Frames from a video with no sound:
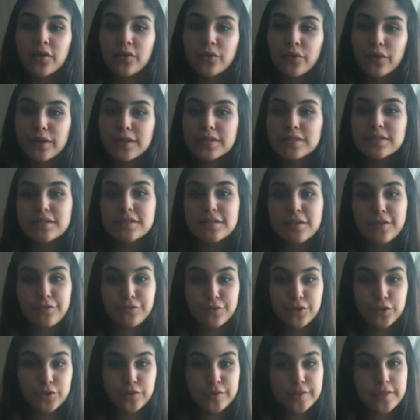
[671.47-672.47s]
Risks
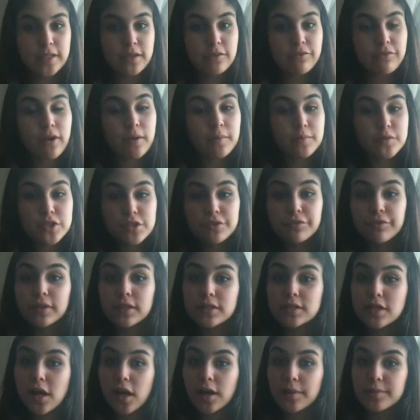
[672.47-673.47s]
of using from
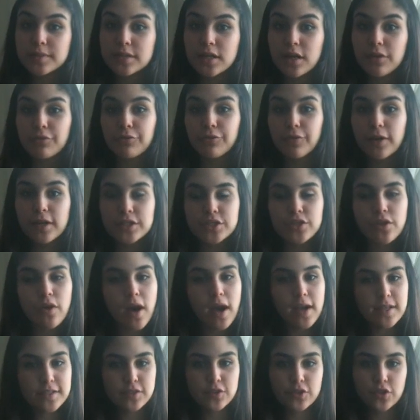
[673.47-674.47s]
different types of
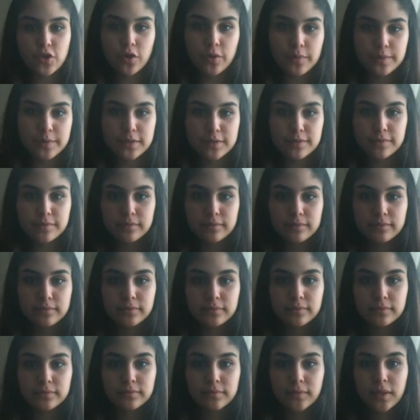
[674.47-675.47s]
radioisotopes.
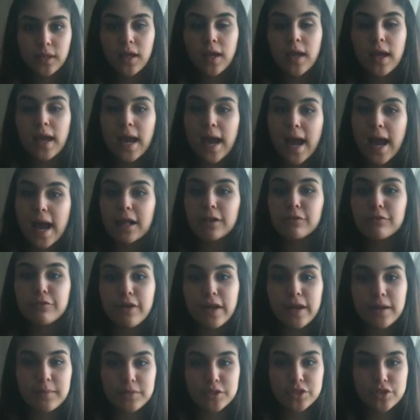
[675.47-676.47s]

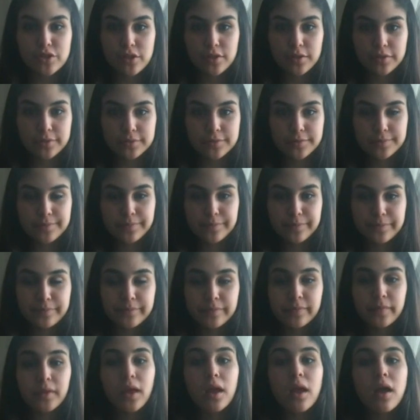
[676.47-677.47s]
Alpha emitter.
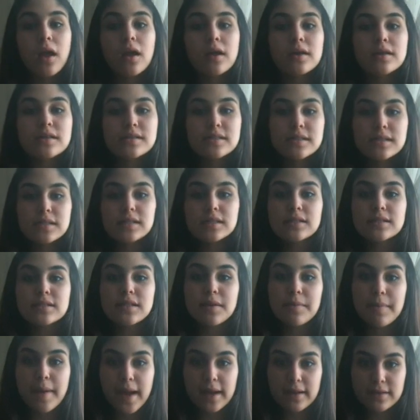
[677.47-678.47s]
Since
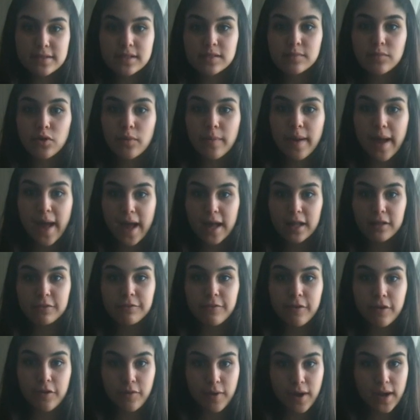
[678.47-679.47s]
the maximum
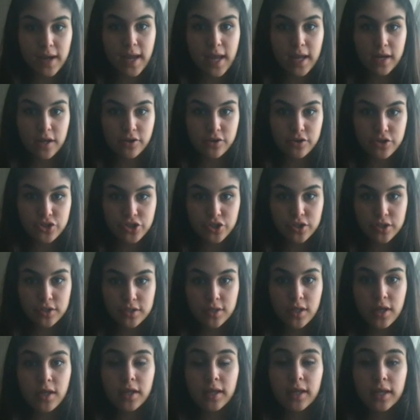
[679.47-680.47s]
alpha ray
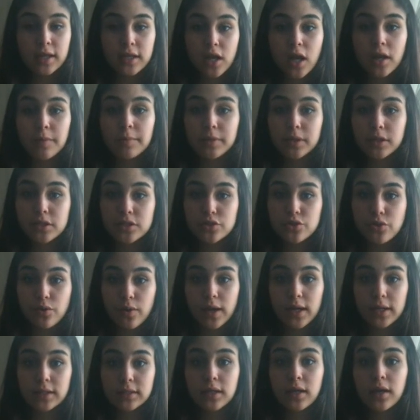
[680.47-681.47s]
energies cannot
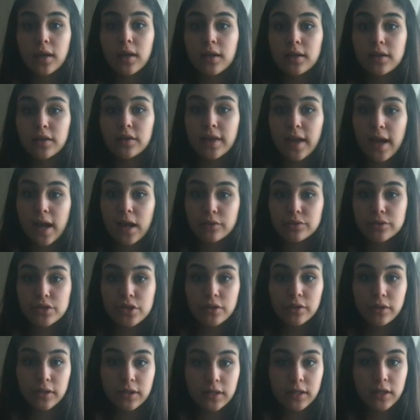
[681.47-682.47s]
penetrate the
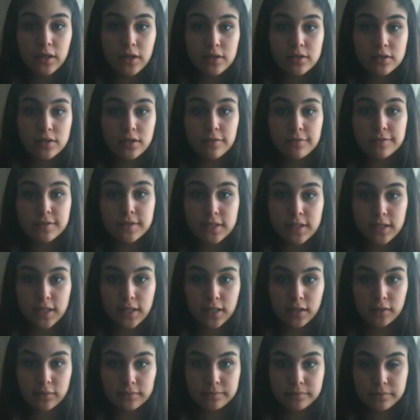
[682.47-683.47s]
outer layers of
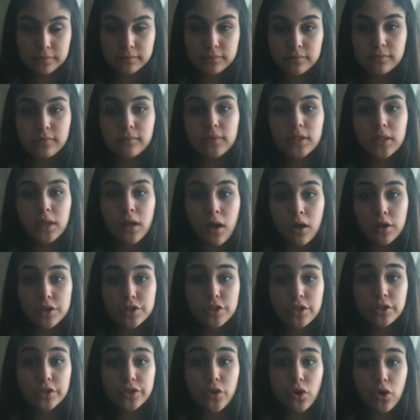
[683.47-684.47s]
skin
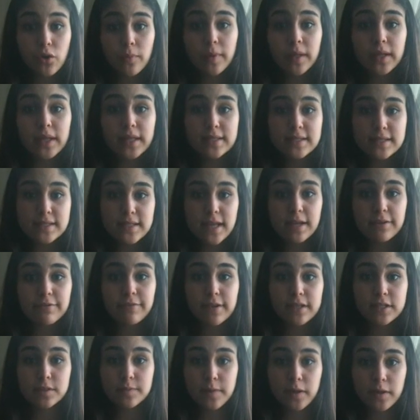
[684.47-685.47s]
under normal and safe
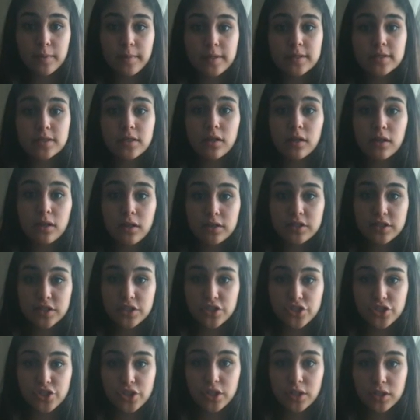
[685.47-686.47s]
experimental
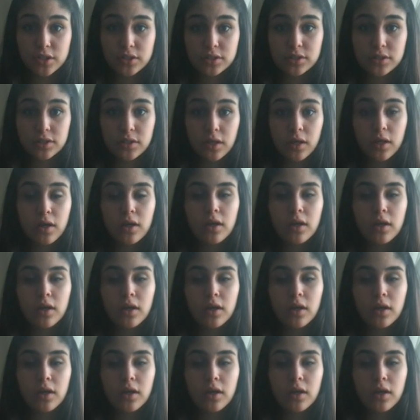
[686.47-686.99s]
conditions,